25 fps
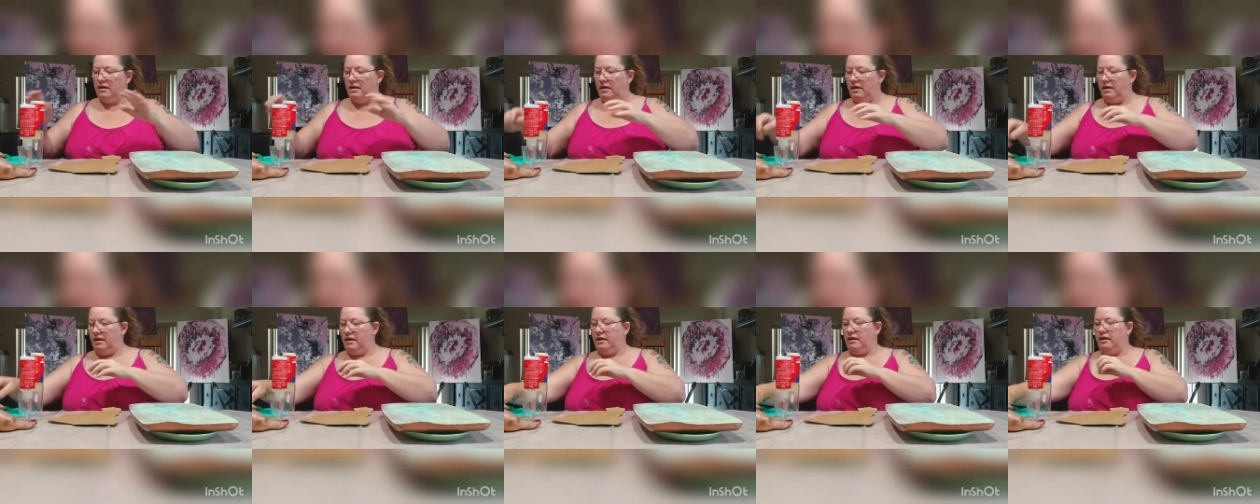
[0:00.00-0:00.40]

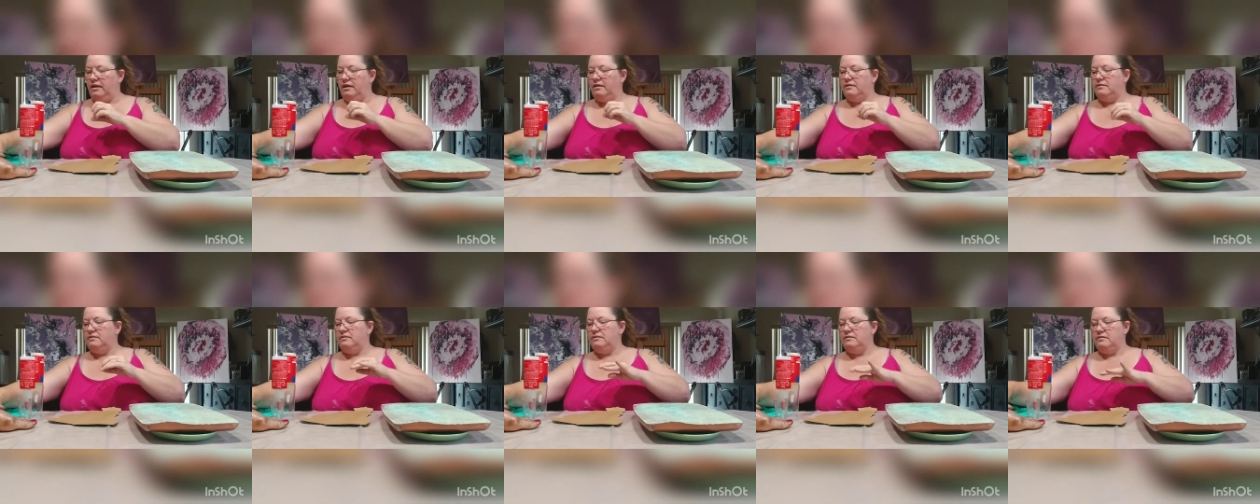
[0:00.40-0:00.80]

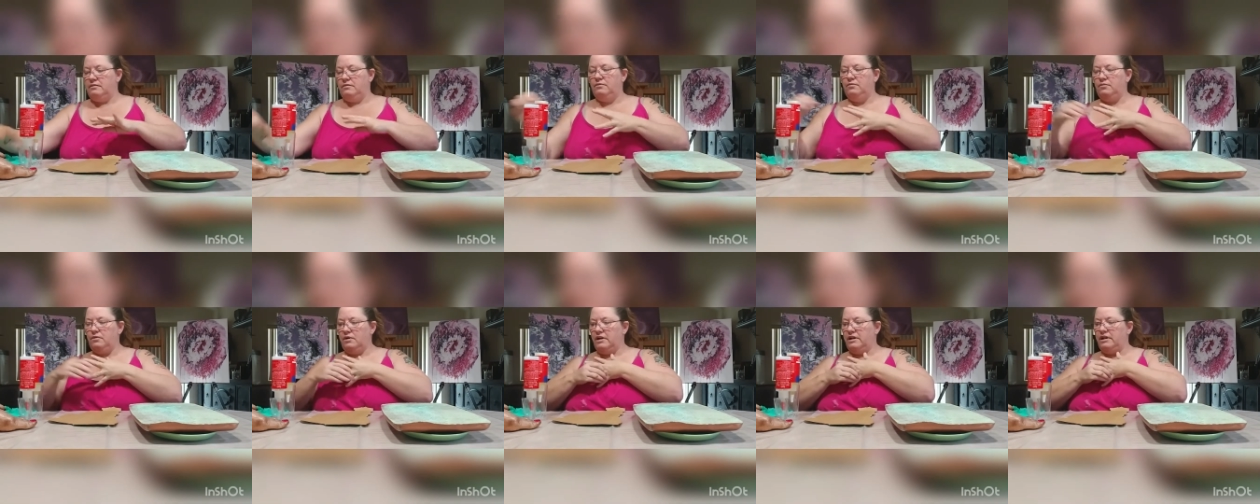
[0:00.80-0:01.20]
And
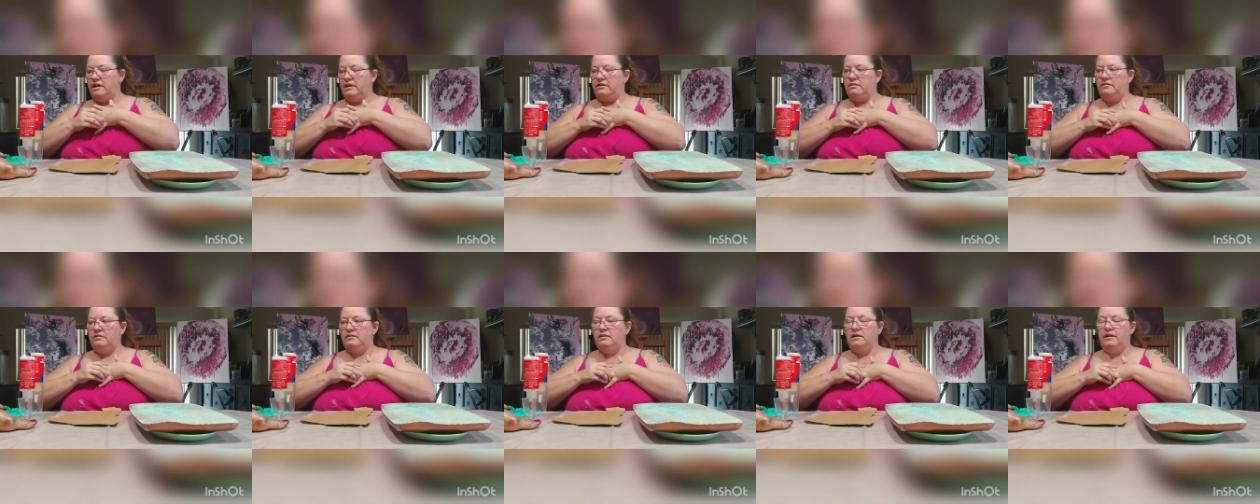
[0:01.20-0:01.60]
we're
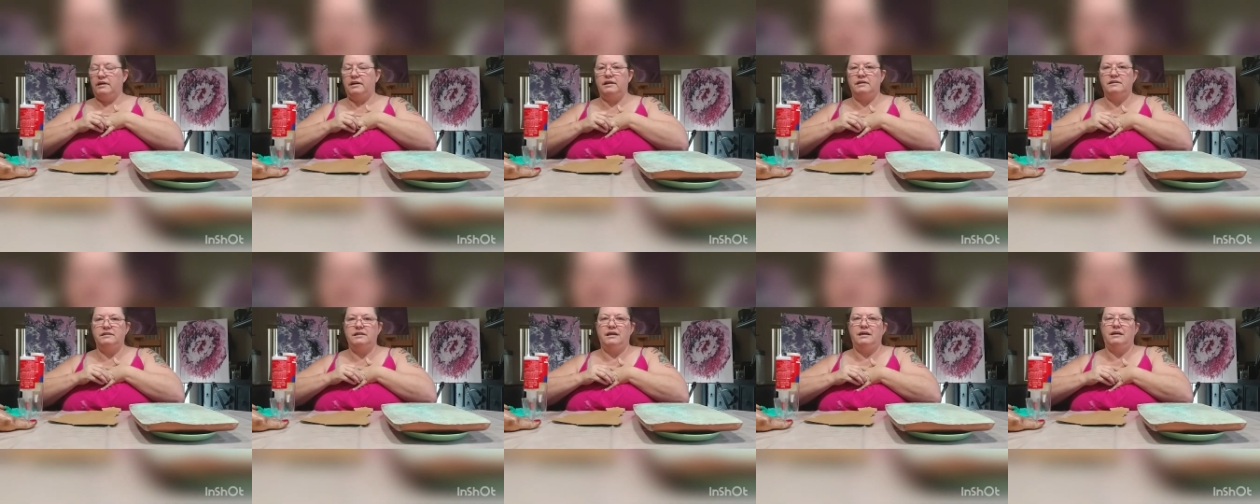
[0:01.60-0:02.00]
gonna, I'm
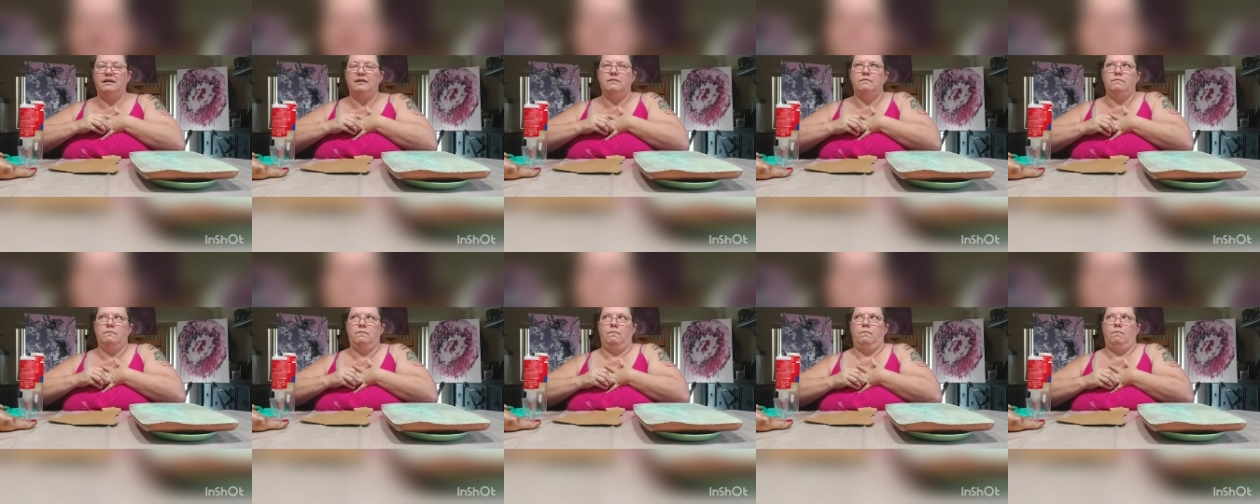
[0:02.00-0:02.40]
gonna take
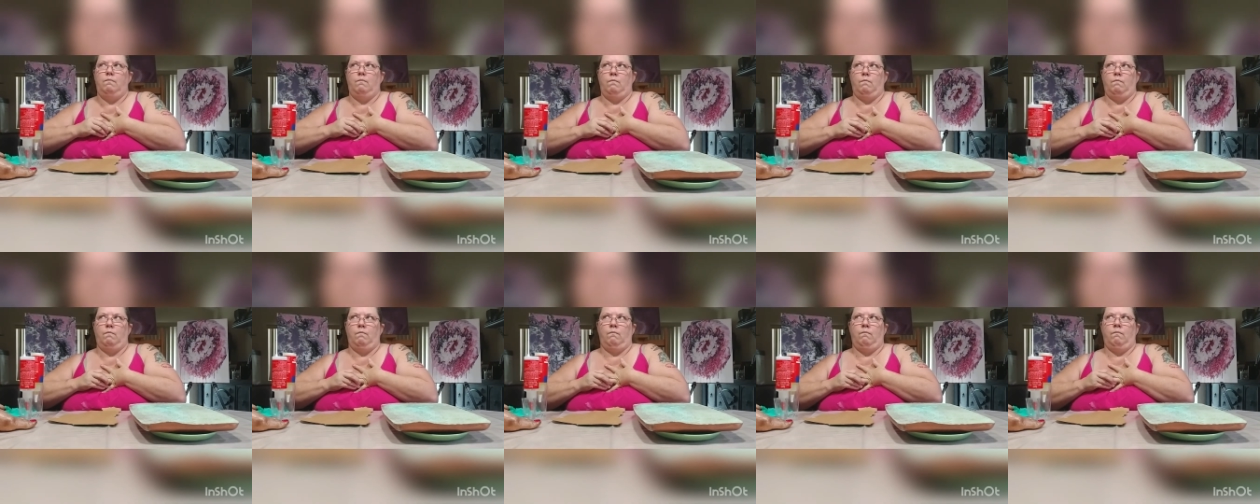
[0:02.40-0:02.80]

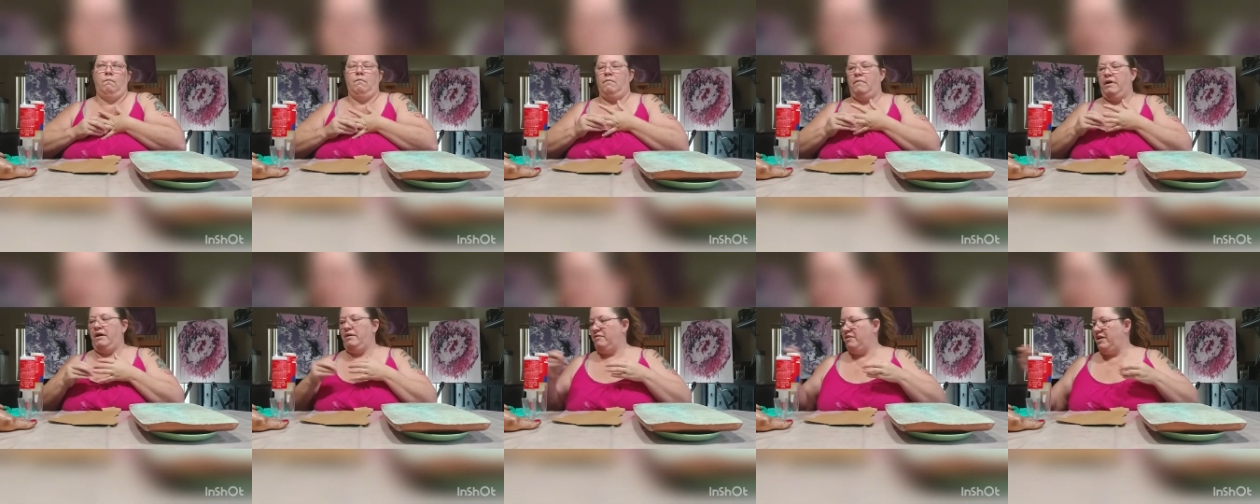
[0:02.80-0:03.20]

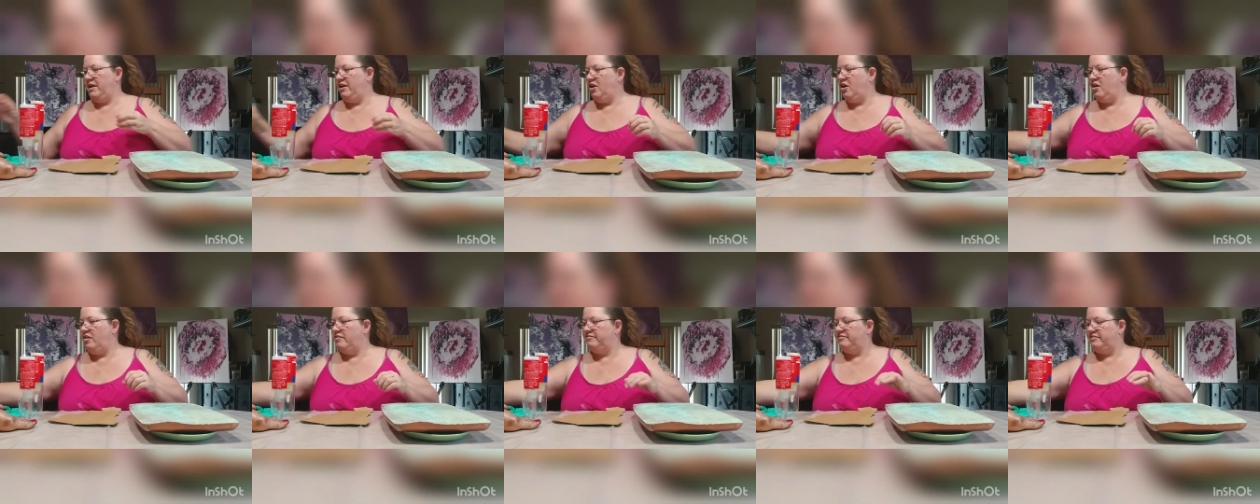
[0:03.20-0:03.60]
my ring
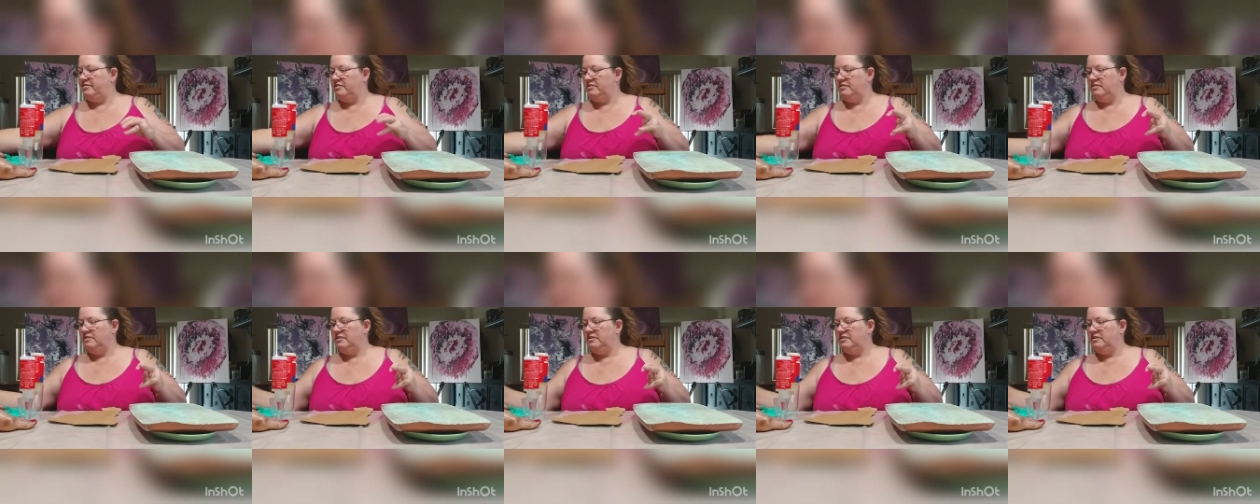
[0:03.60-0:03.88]
off.